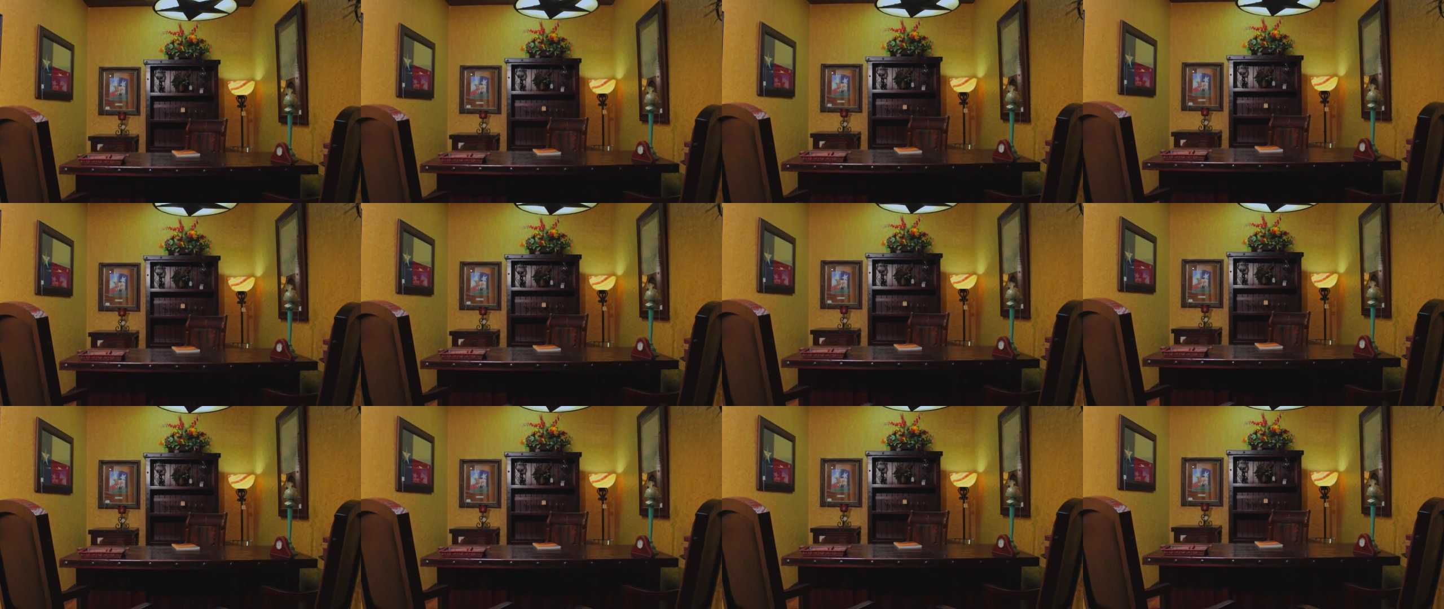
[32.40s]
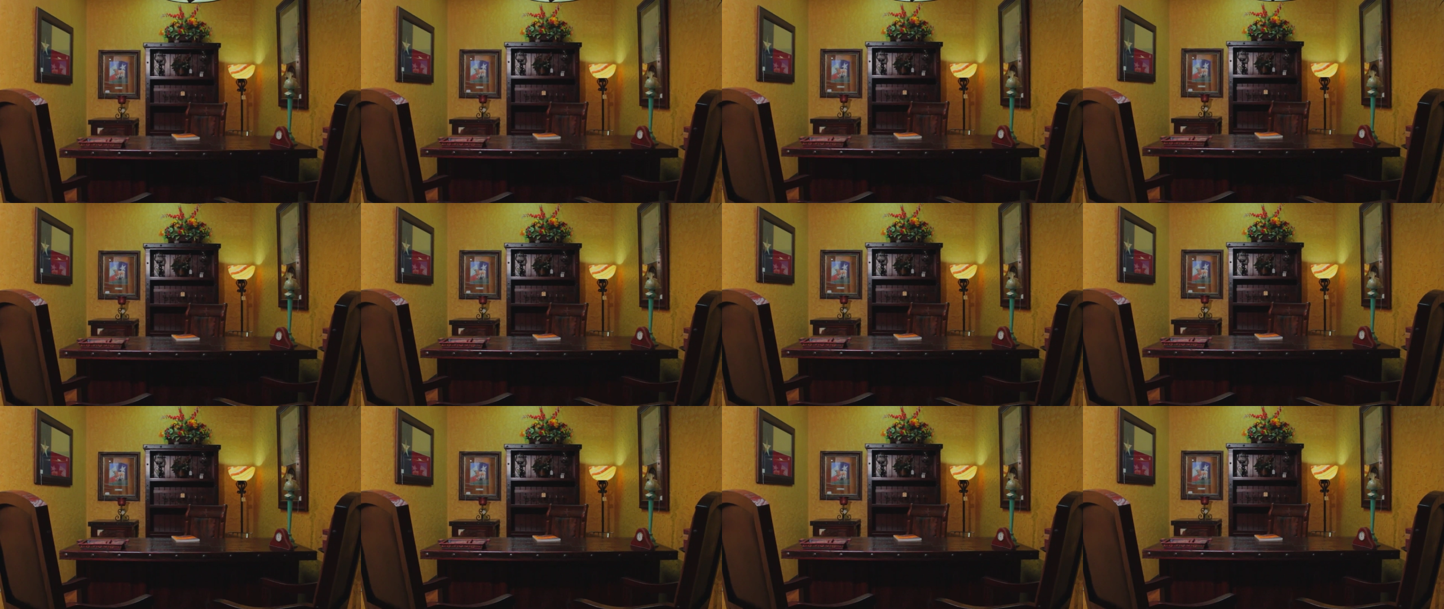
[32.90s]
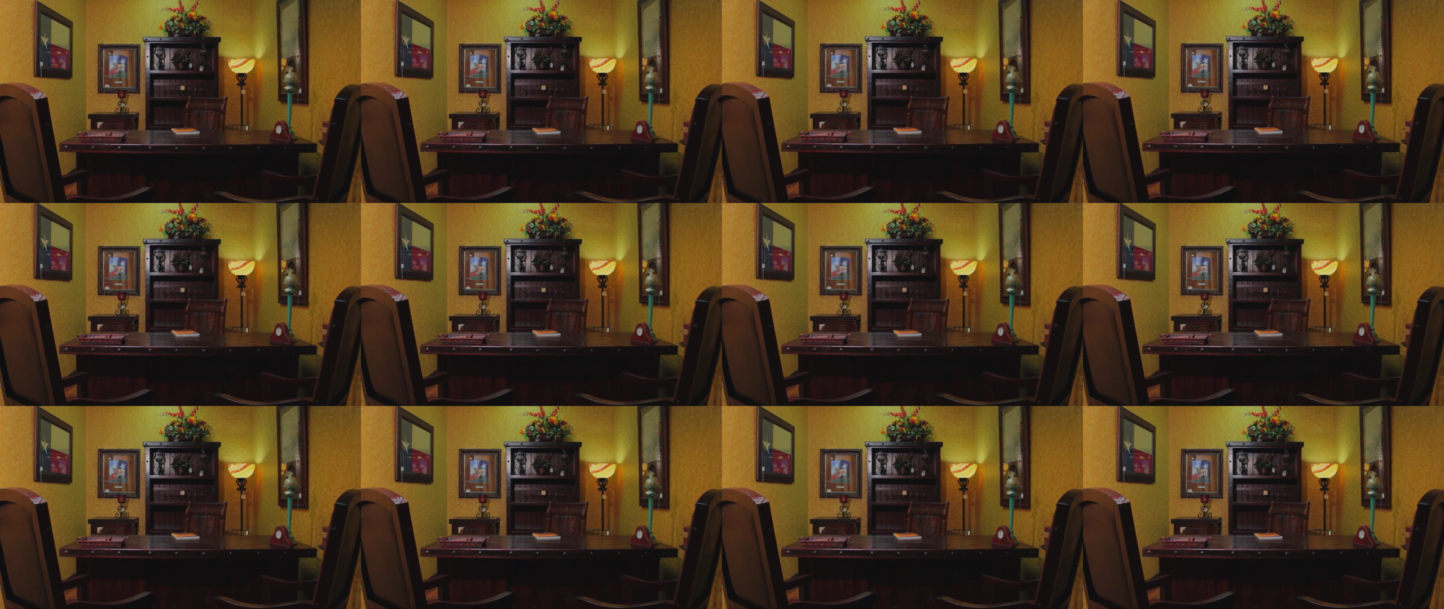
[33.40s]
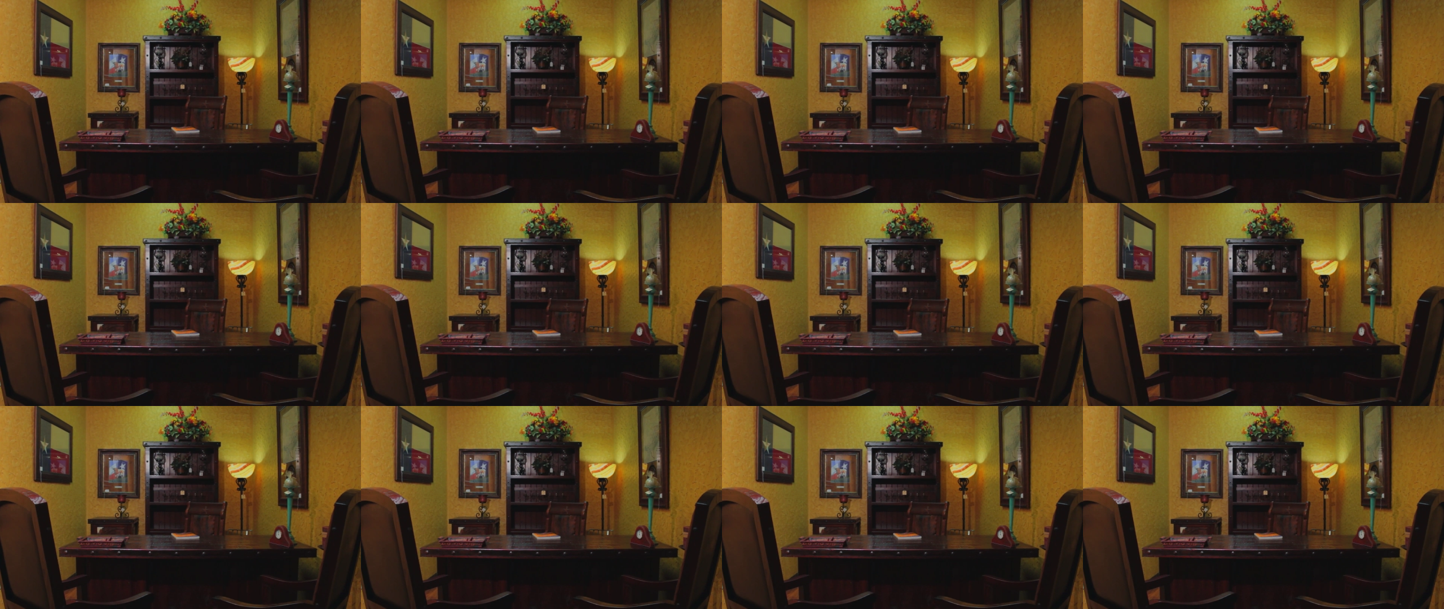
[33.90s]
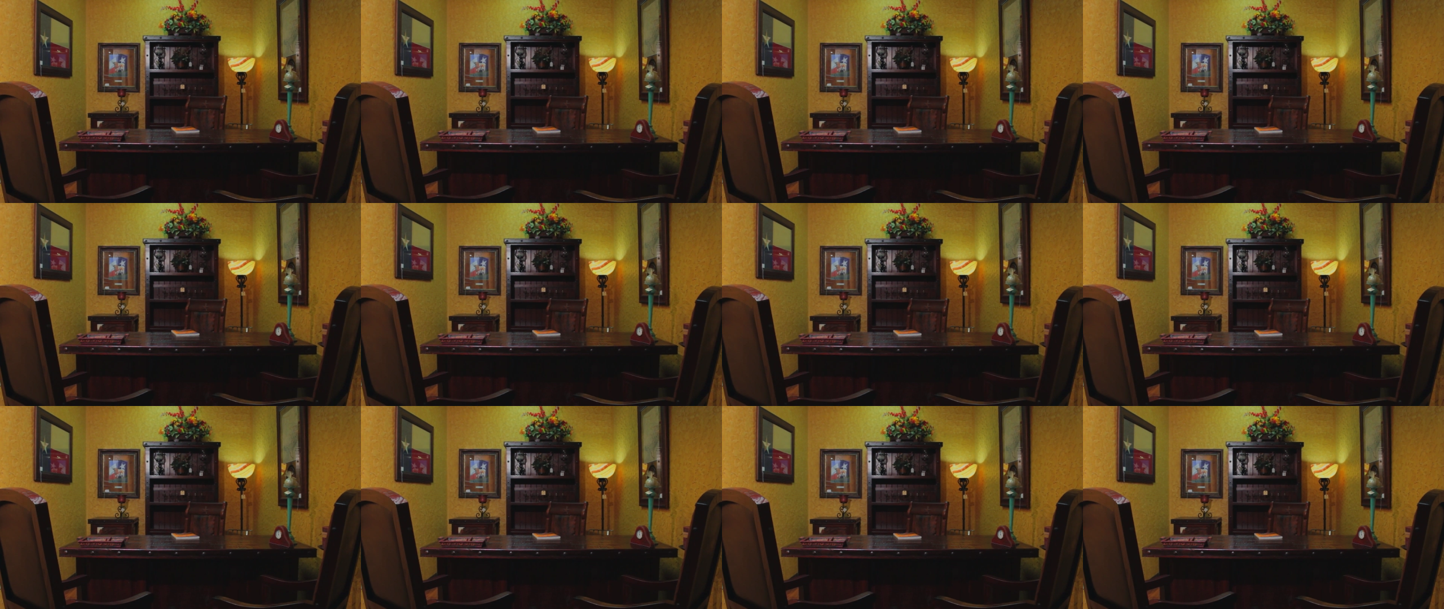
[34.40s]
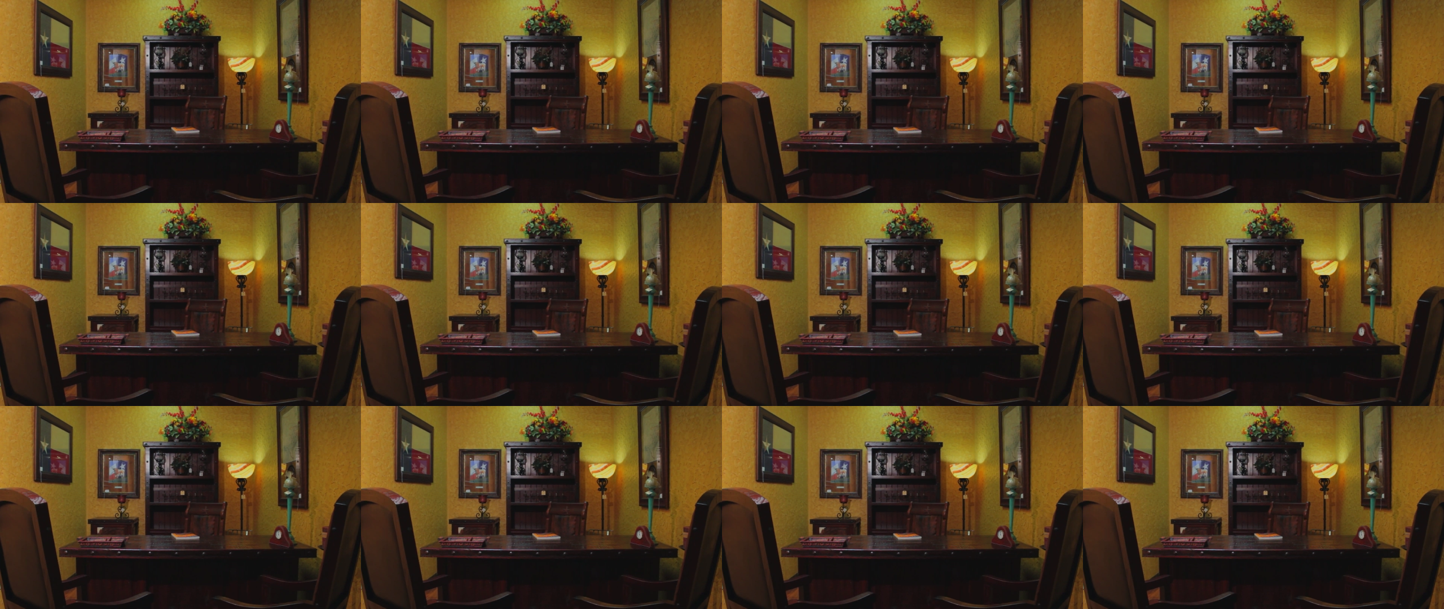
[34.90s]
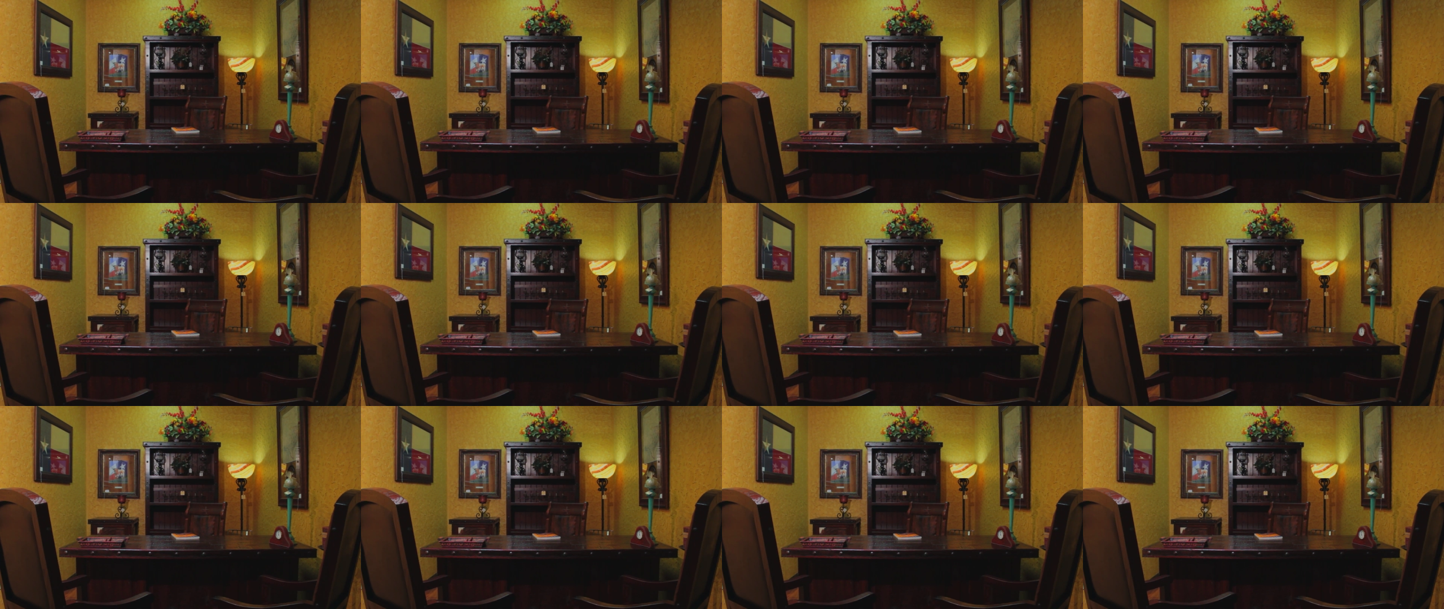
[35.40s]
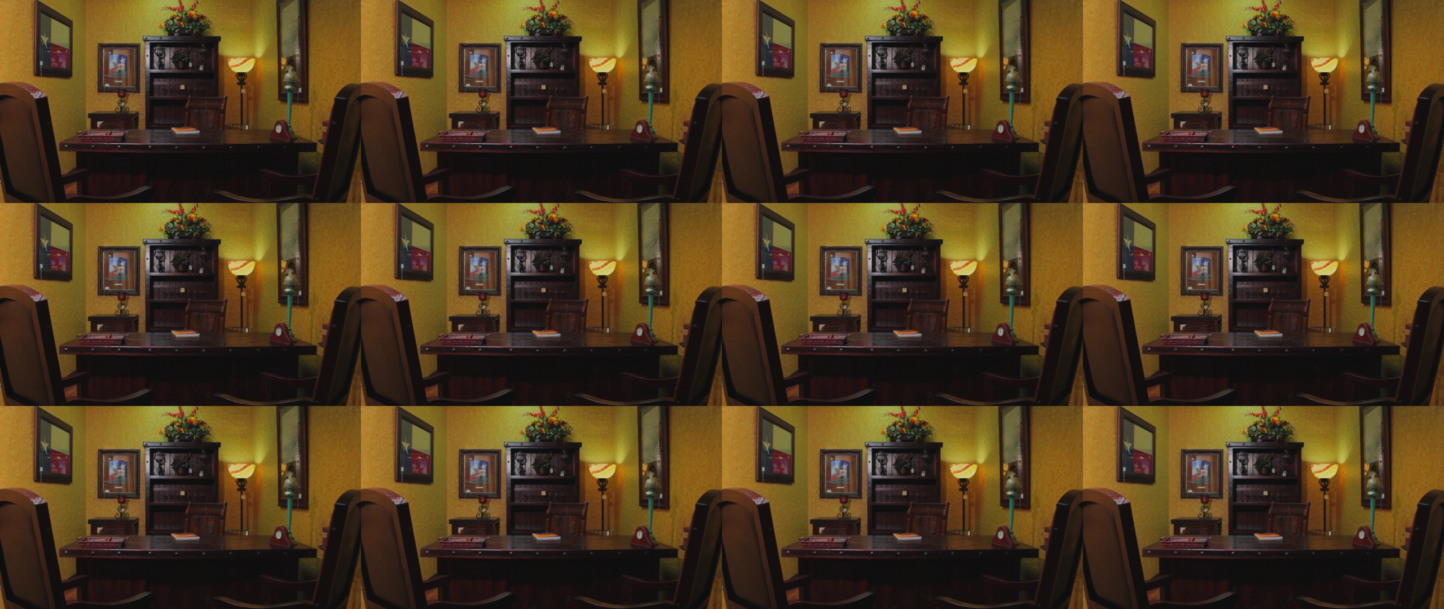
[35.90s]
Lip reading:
Nobody's mouth can be seen.